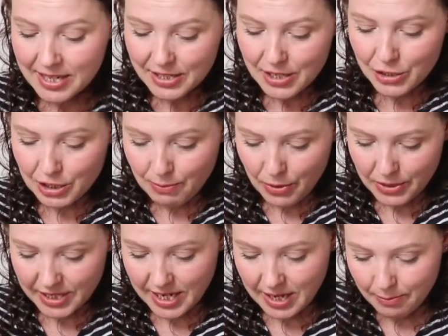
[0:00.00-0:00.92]
So she
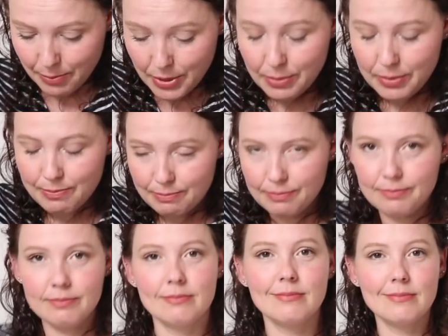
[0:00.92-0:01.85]

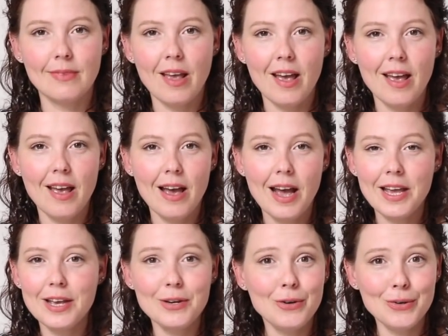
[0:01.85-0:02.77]
I
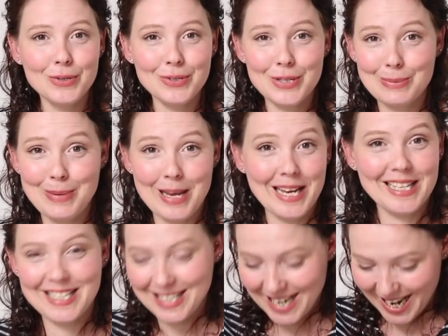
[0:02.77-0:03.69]
cannot
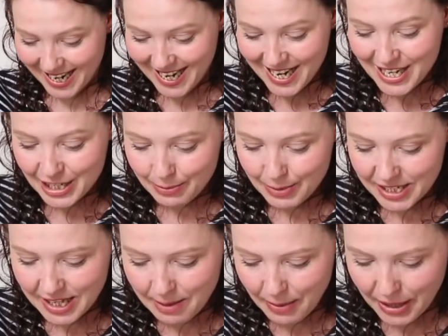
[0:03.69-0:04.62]
speak today. She put
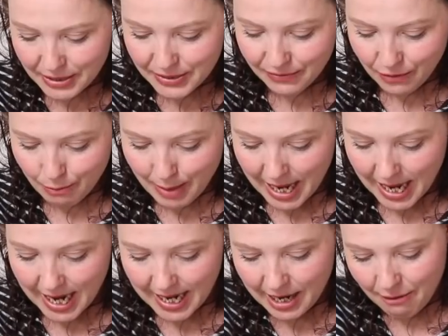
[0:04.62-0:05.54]
it in the post for
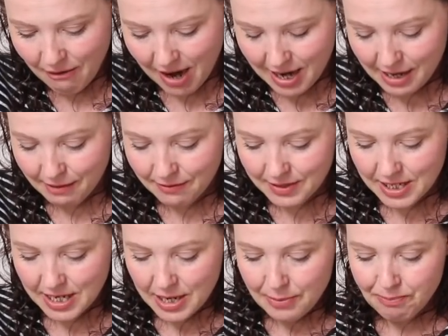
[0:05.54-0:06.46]
me, and it
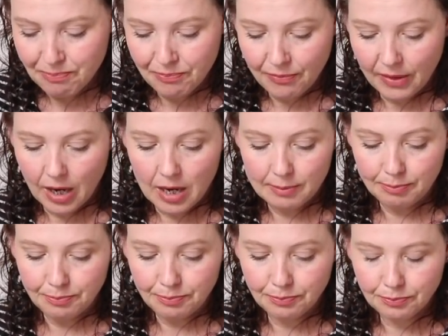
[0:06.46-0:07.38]
arrived
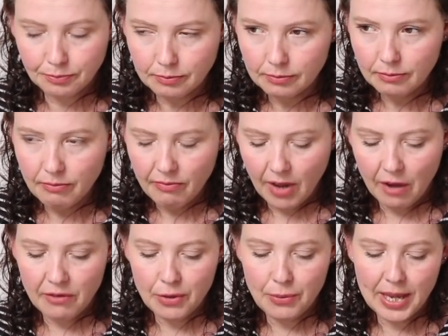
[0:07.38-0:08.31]

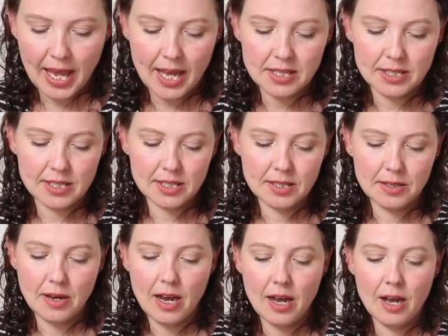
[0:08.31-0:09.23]
over the weekend.
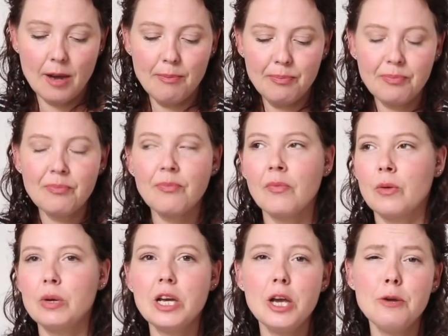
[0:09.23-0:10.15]

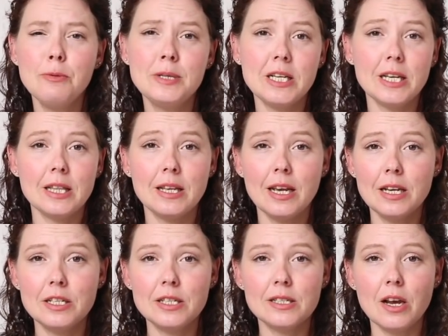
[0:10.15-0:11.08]
When I opened it,
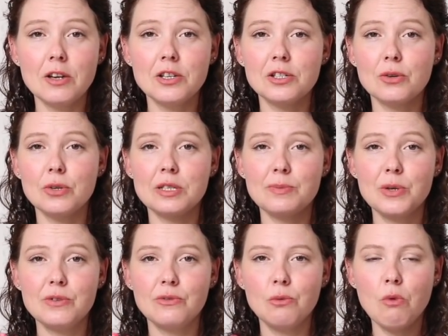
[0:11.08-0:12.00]
I've just got this
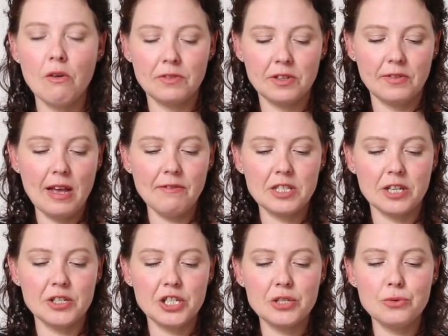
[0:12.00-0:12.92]
beautiful waft of lavender,
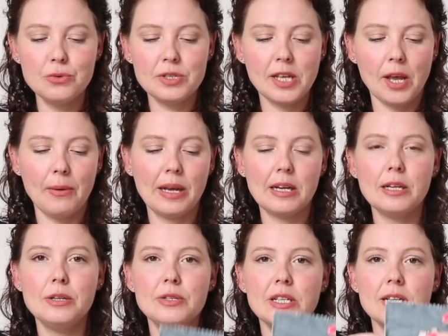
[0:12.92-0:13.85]
and she'd also
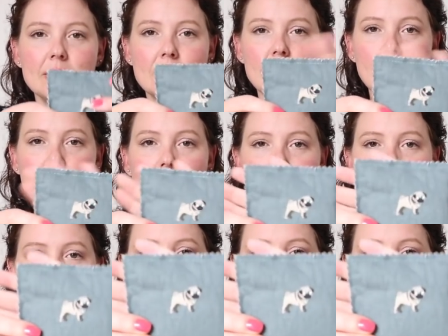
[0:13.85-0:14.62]
included a